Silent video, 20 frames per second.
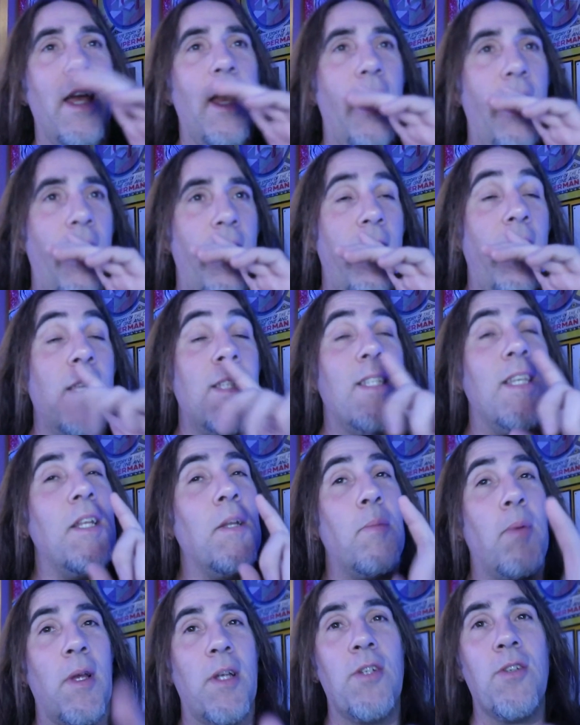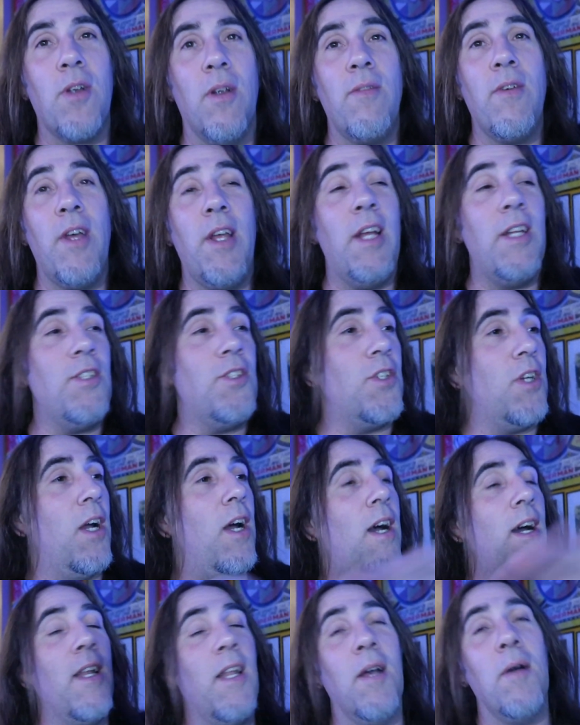and I seen a picture of it, and
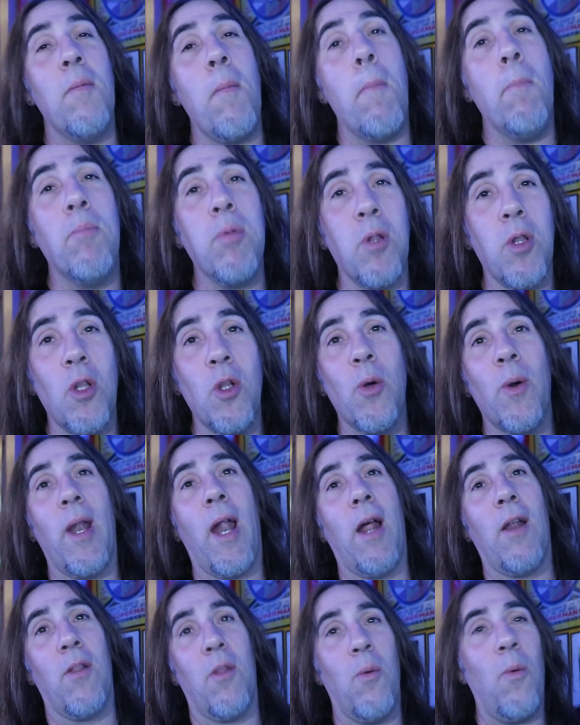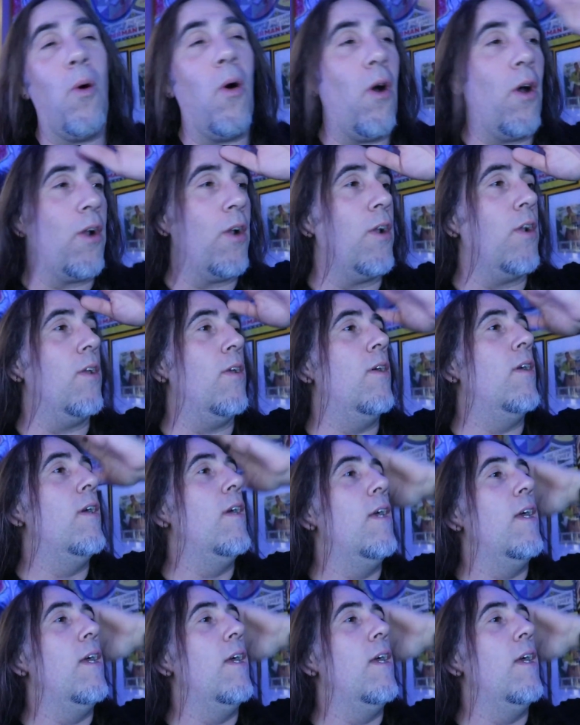John blew it out of the water.